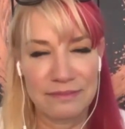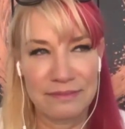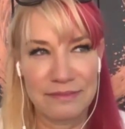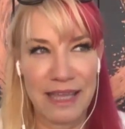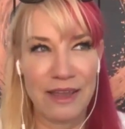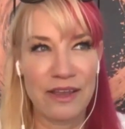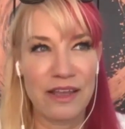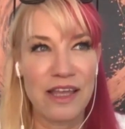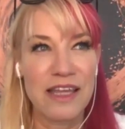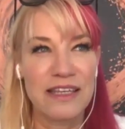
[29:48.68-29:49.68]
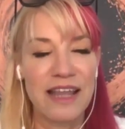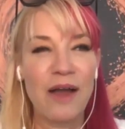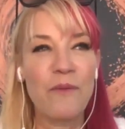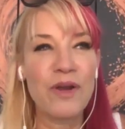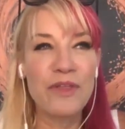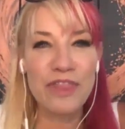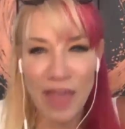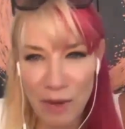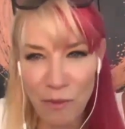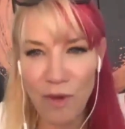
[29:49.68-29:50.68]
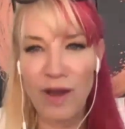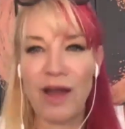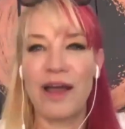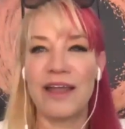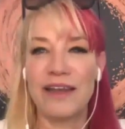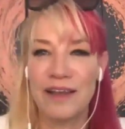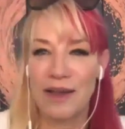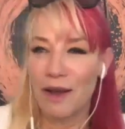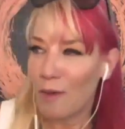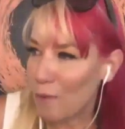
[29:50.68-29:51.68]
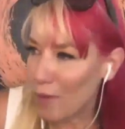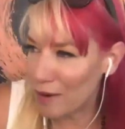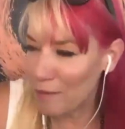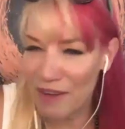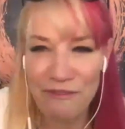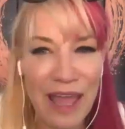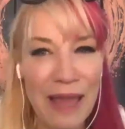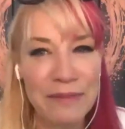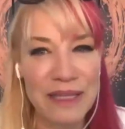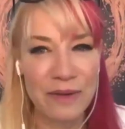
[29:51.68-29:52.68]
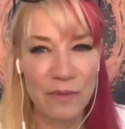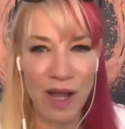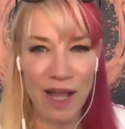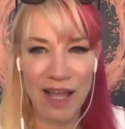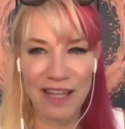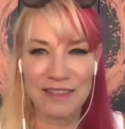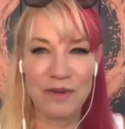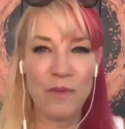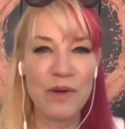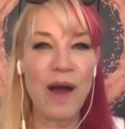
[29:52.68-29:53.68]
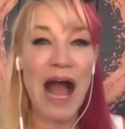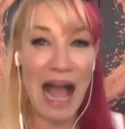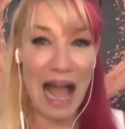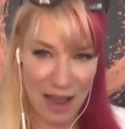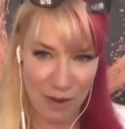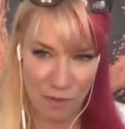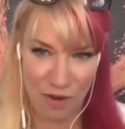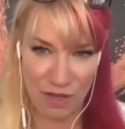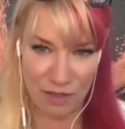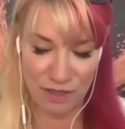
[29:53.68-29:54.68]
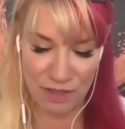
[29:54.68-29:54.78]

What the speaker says: Like, not what do they want, What do my family want? What do I want?